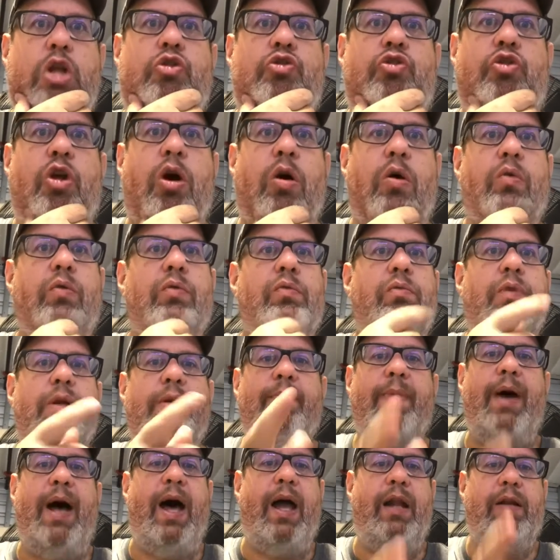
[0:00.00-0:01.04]
Don't
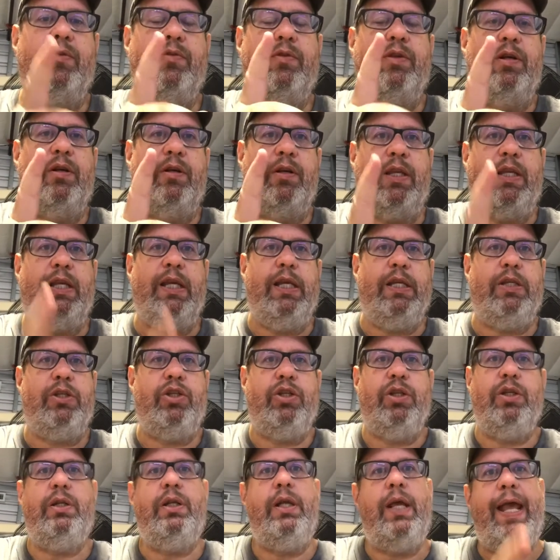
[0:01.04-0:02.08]
remodel your
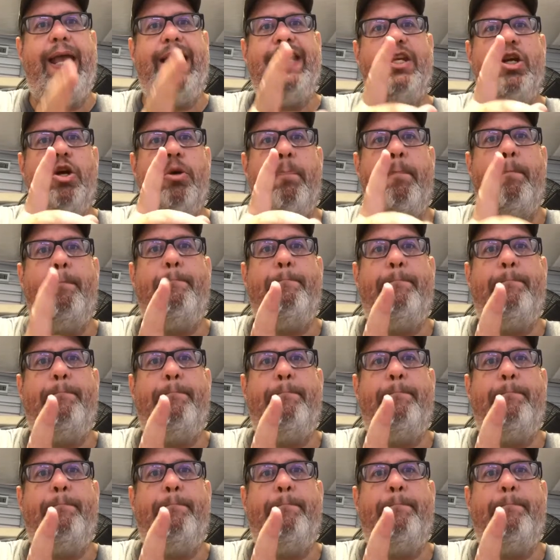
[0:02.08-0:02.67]
kitchen and your